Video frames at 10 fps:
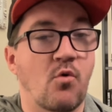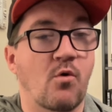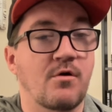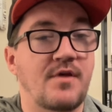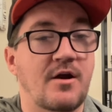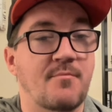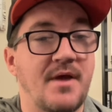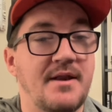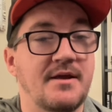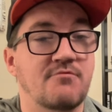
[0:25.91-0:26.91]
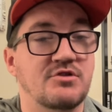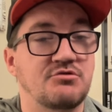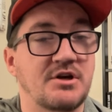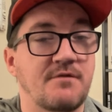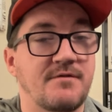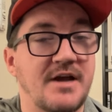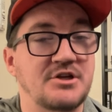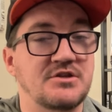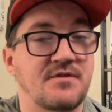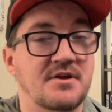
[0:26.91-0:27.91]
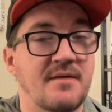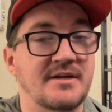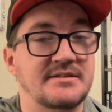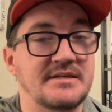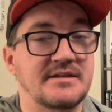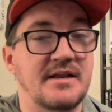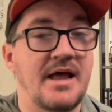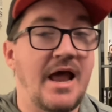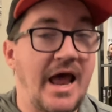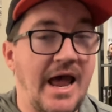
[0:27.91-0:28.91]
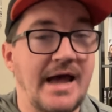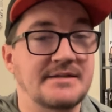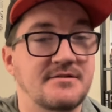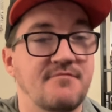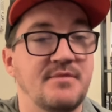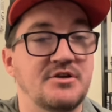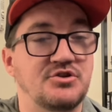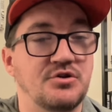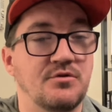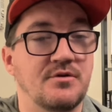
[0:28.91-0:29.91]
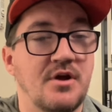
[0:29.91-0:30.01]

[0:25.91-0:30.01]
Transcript: or that are pending restricted free agents for the coming season as of mid-June.